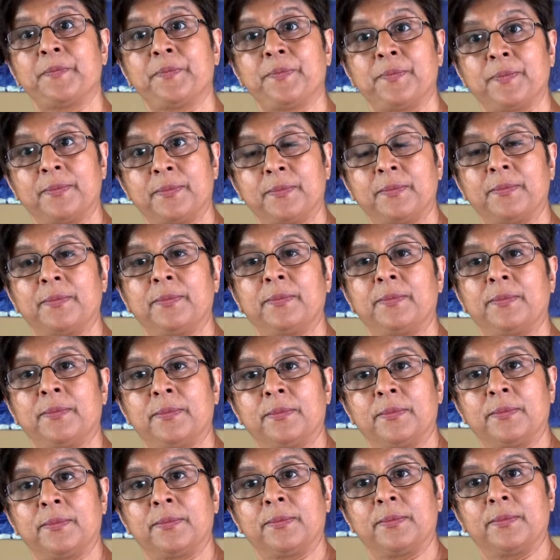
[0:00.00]

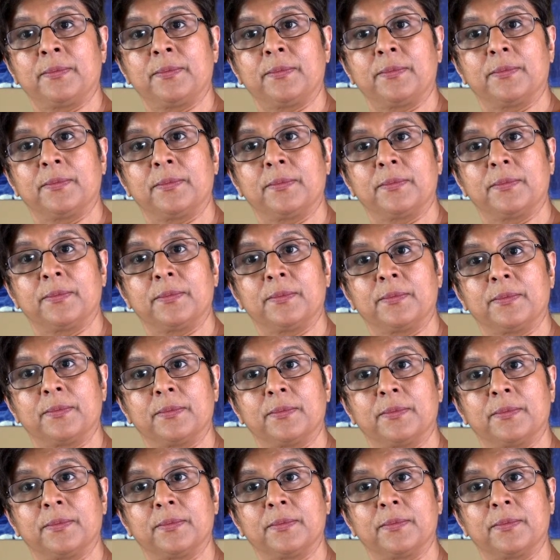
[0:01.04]
Nobody speaks.